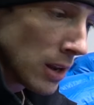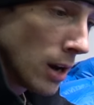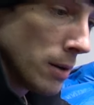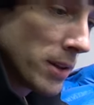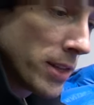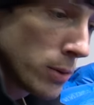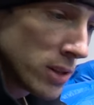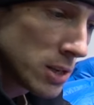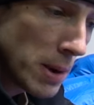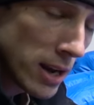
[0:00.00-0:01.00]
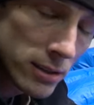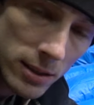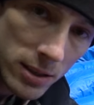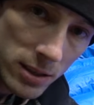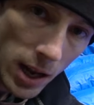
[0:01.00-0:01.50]
Um, the thing with this bag is
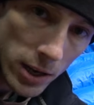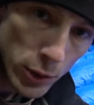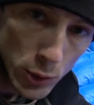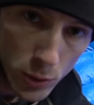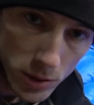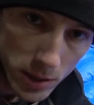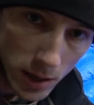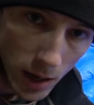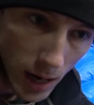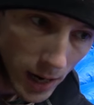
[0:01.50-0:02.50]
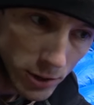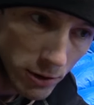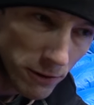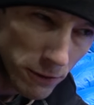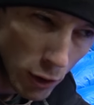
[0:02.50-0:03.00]
it does not use a
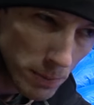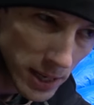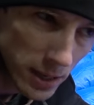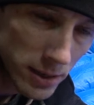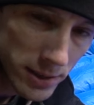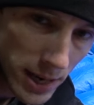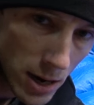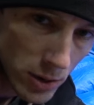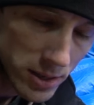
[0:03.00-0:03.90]
hydrophobic down.